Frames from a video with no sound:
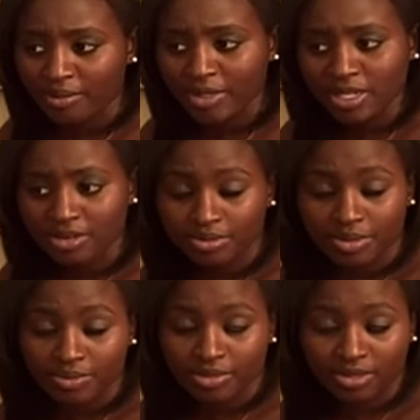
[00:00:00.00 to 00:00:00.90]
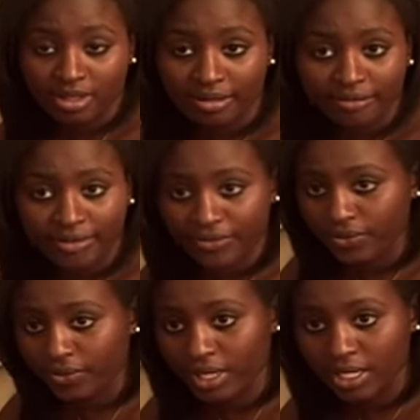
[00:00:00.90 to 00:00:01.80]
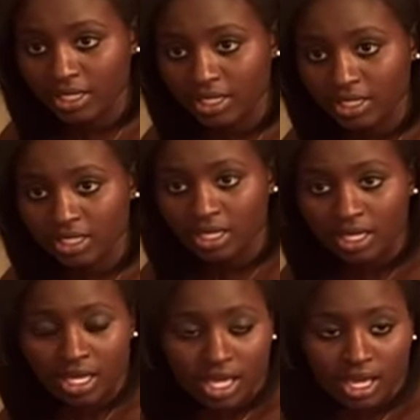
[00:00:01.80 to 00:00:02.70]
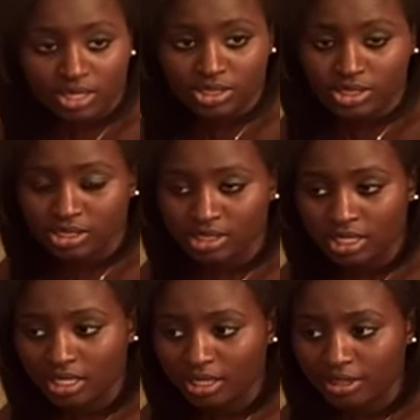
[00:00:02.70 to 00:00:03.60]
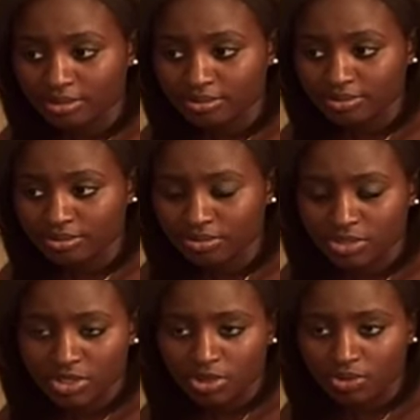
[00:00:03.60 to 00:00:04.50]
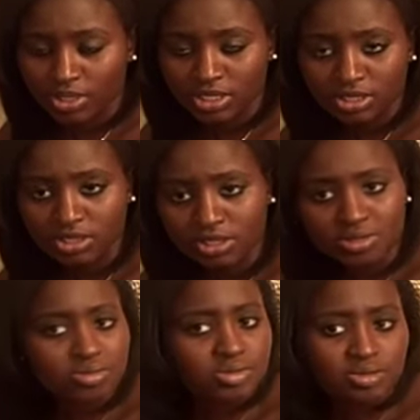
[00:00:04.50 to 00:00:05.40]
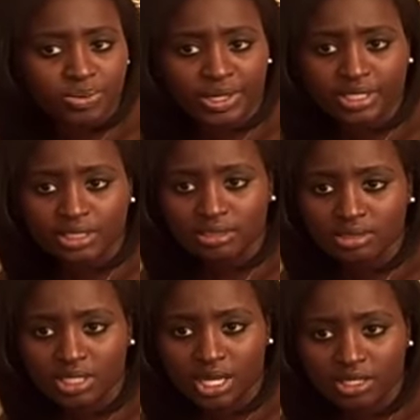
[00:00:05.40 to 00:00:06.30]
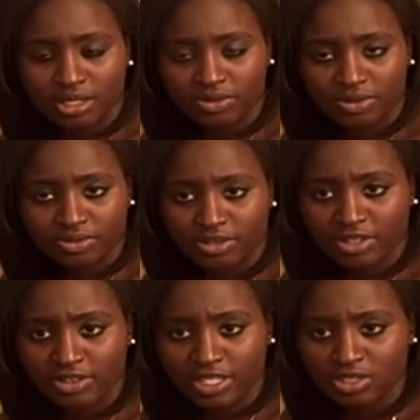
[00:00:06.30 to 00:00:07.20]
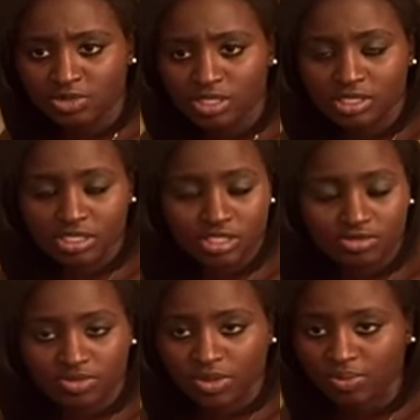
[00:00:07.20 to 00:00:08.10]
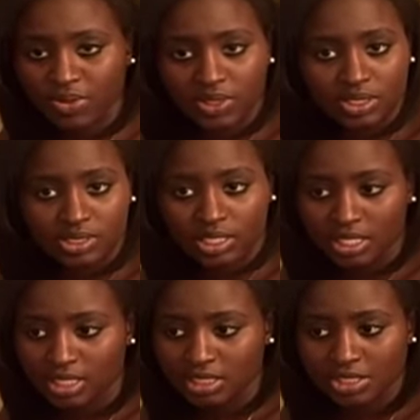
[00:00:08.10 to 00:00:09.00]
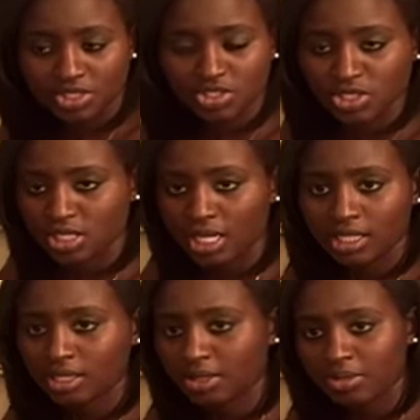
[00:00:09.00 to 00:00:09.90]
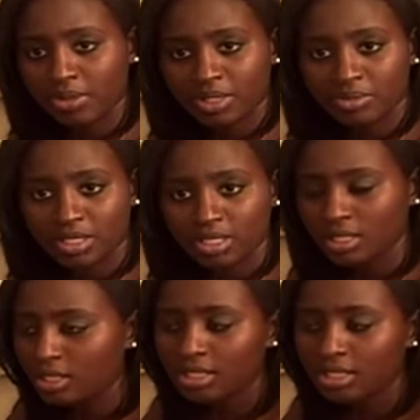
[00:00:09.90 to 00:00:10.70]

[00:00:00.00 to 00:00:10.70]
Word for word: I mean, I remember in 5th grade actually um, you know, one of the girls was pregnant at our fifth grade graduation from PS9, and then she had another baby